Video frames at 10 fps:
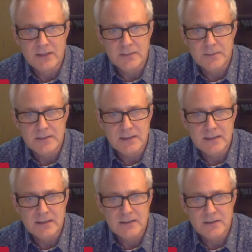of any
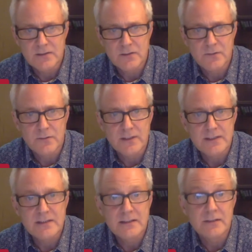particular software
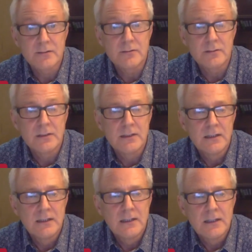skill.
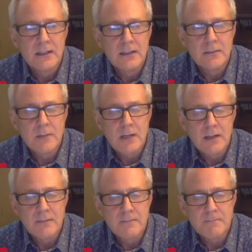We're
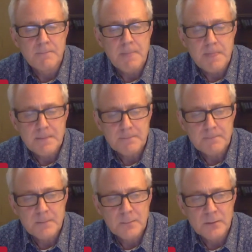
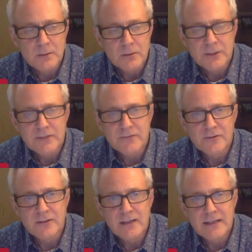not looking
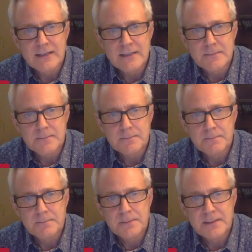for any
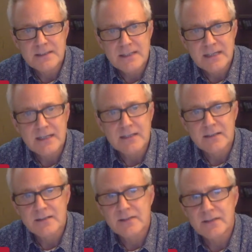
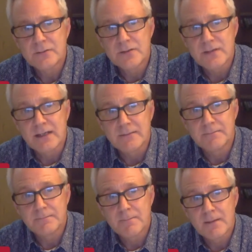particular skill
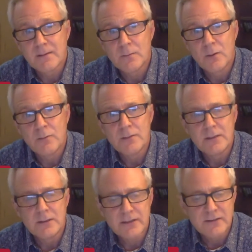set. What
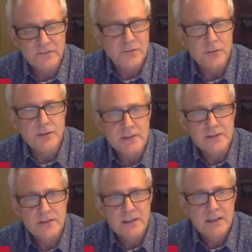we're looking for
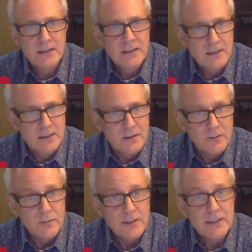is
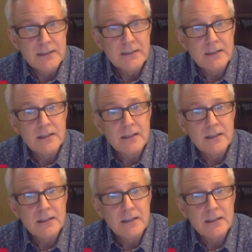really